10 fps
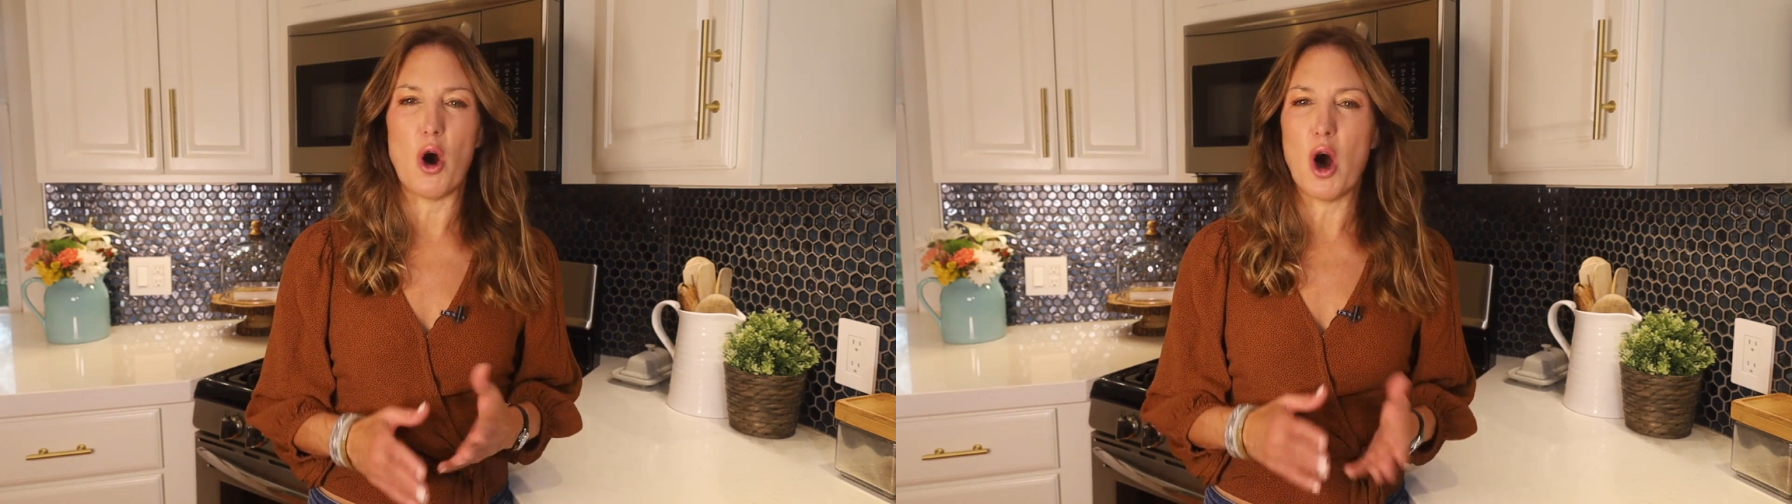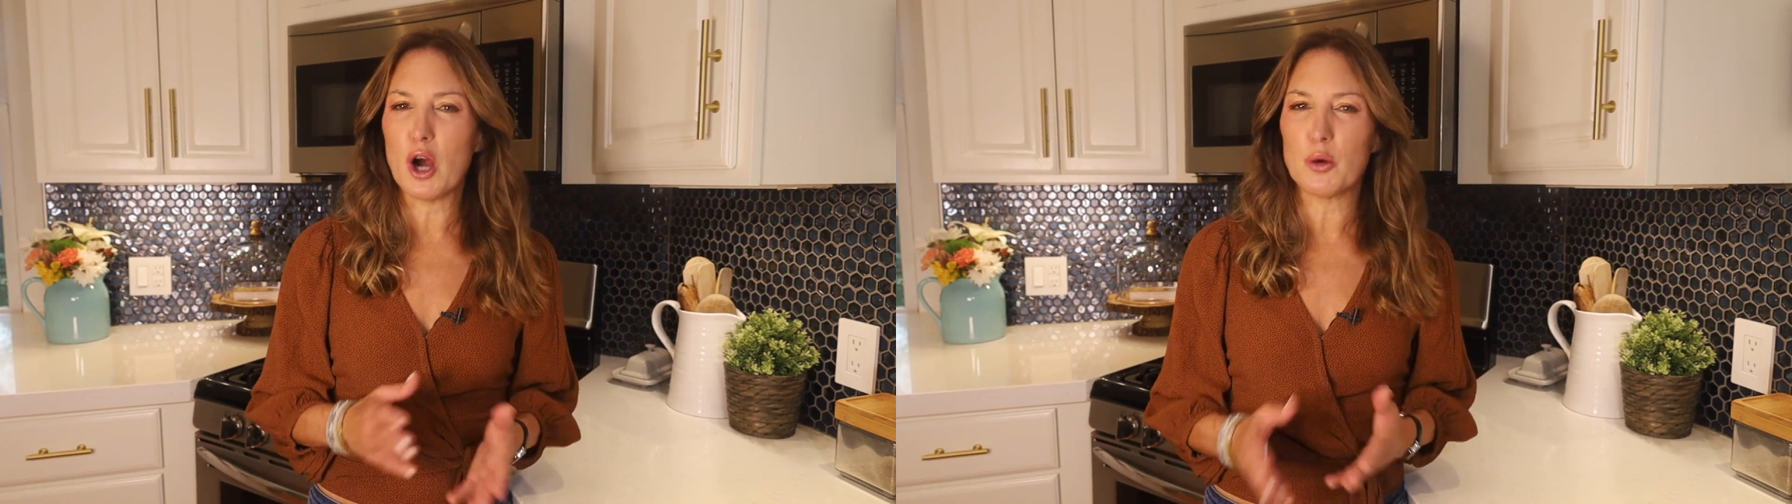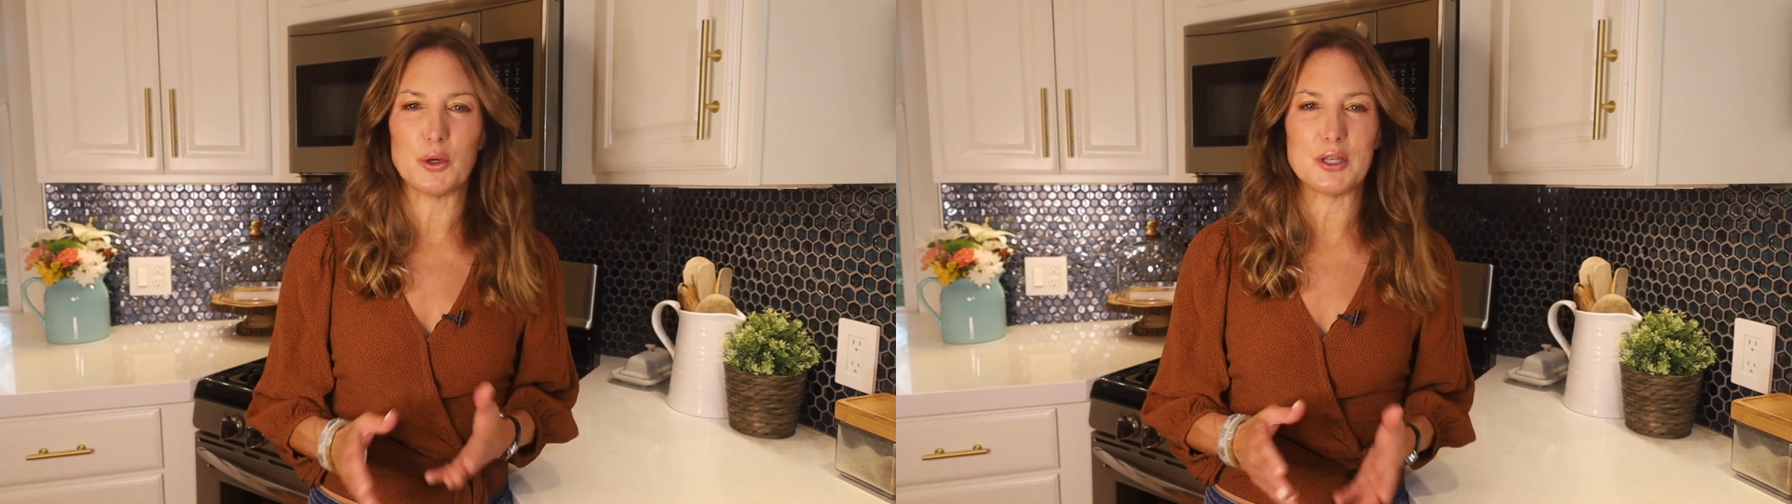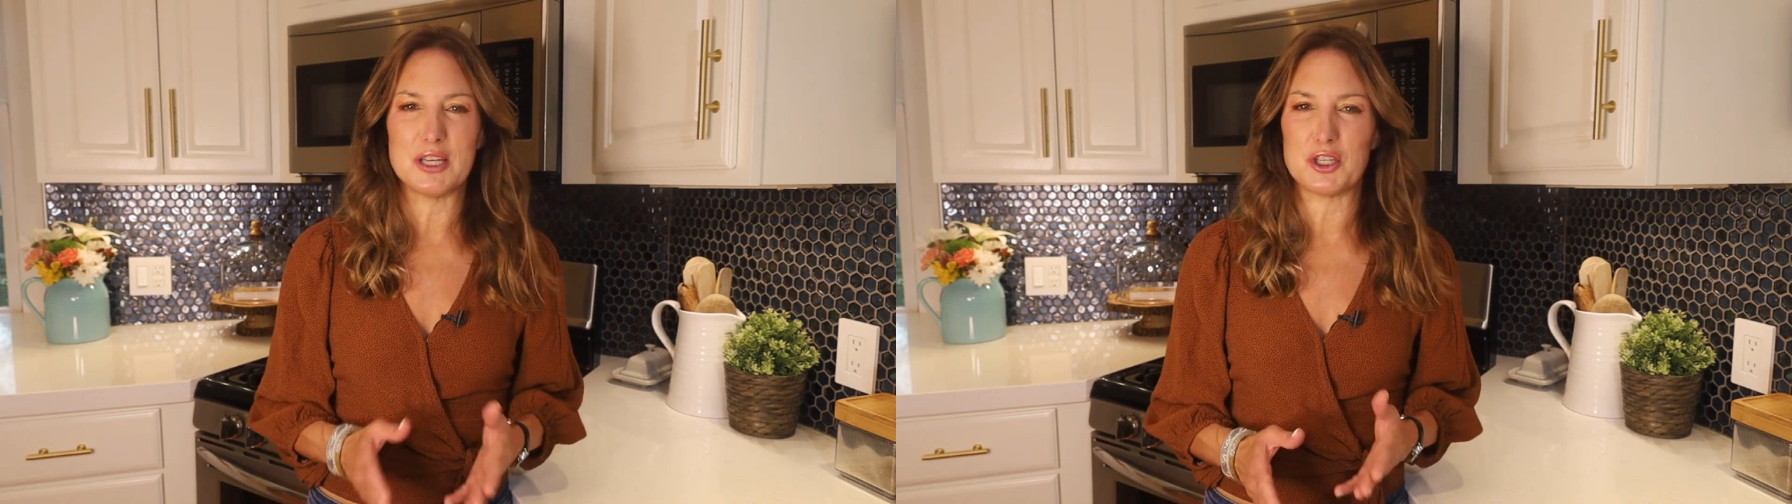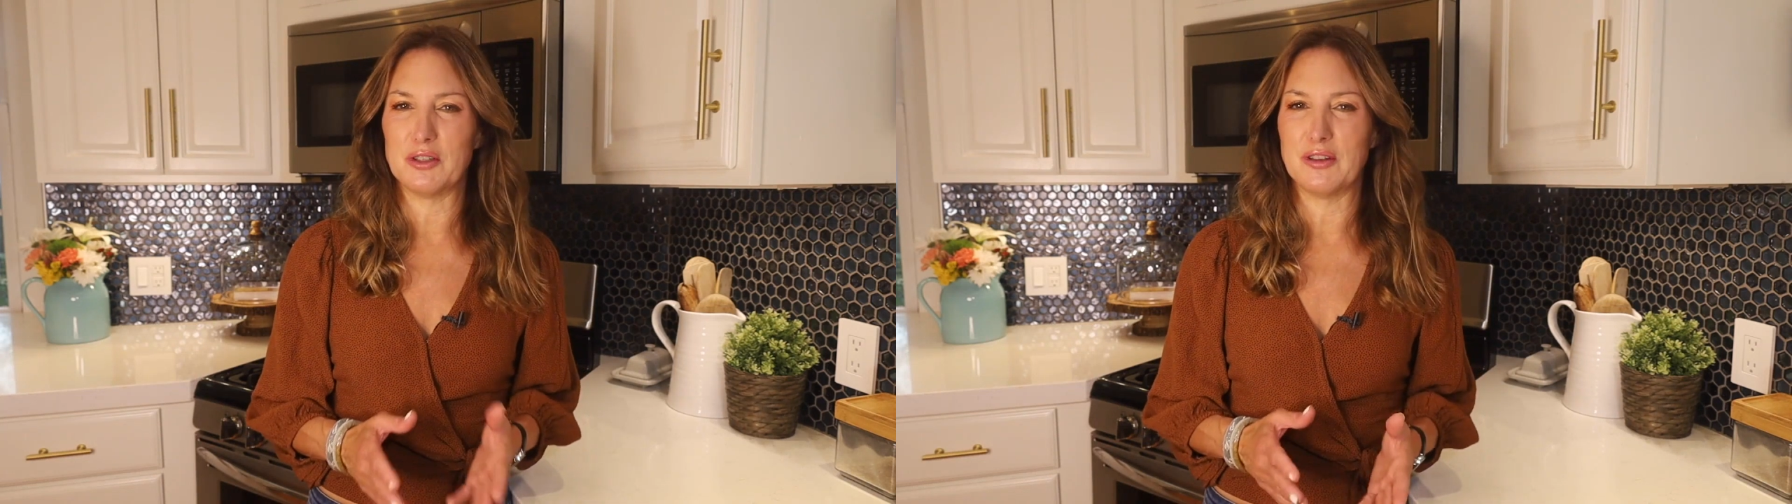awkward
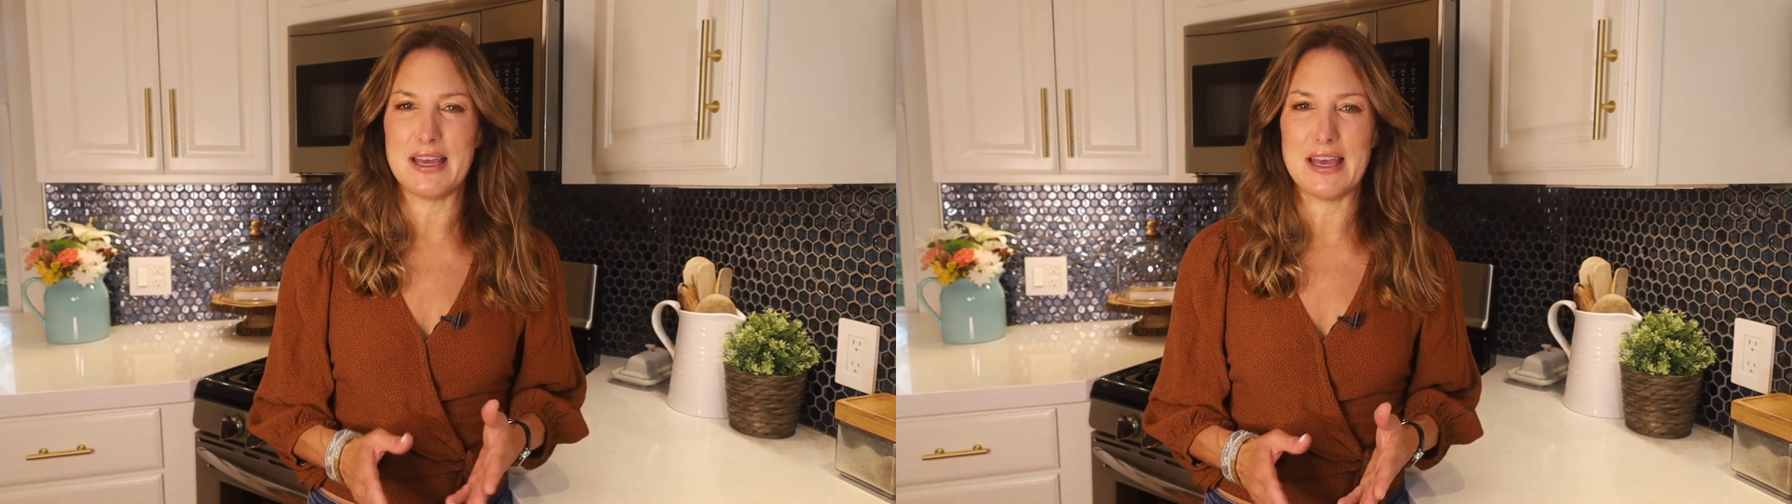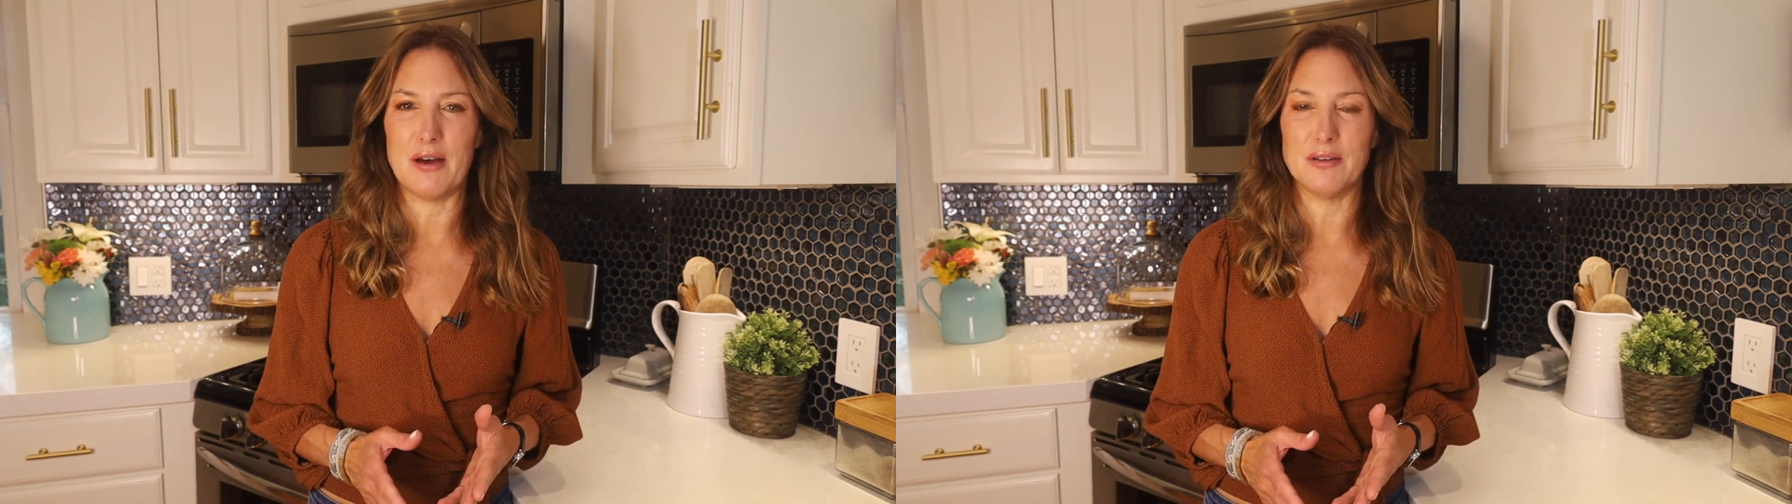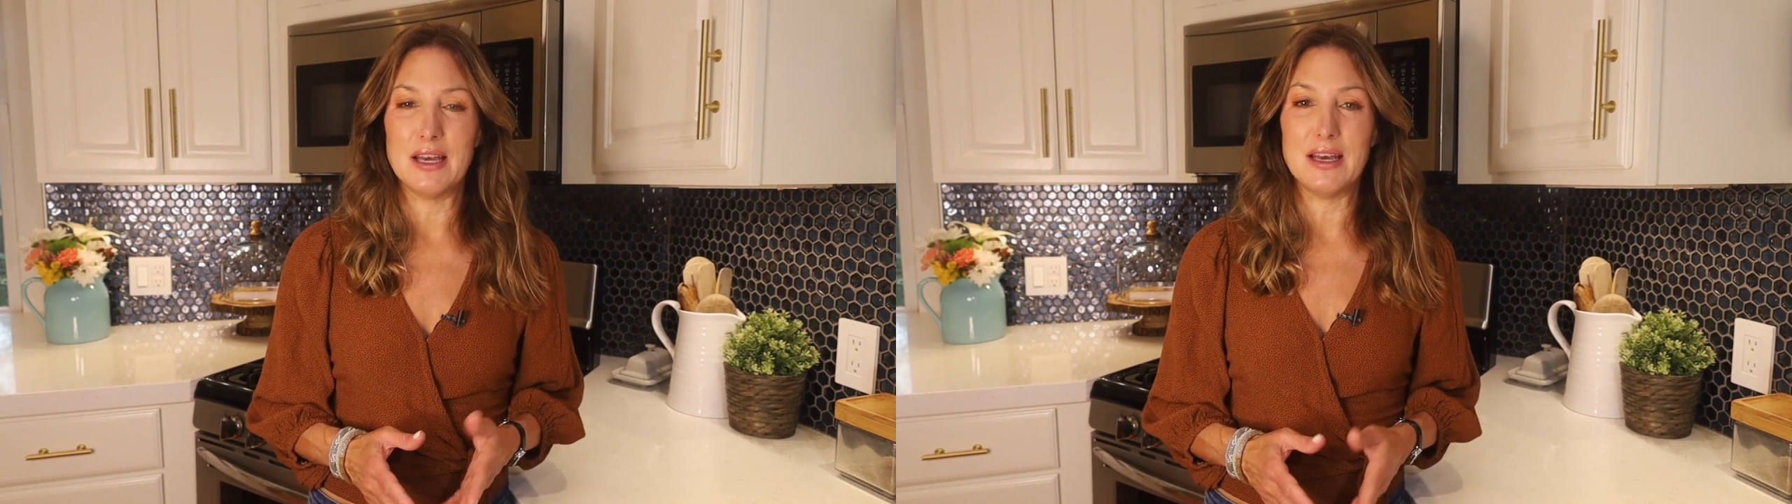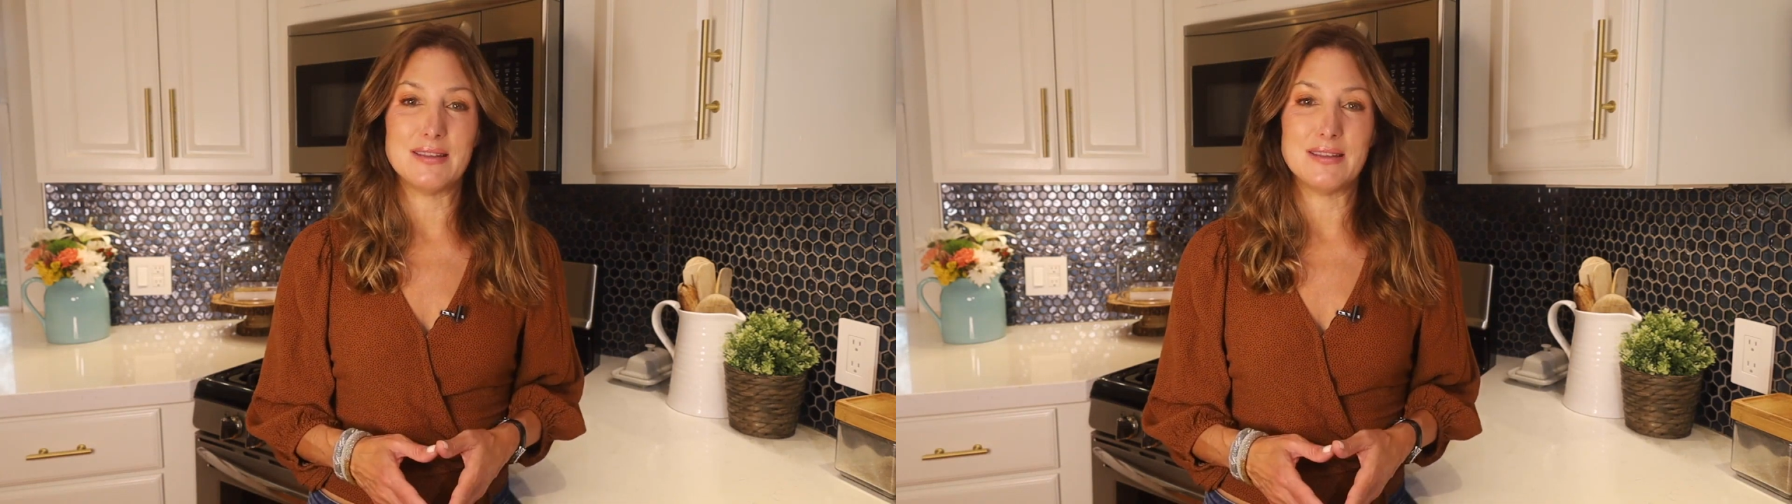kitchen layout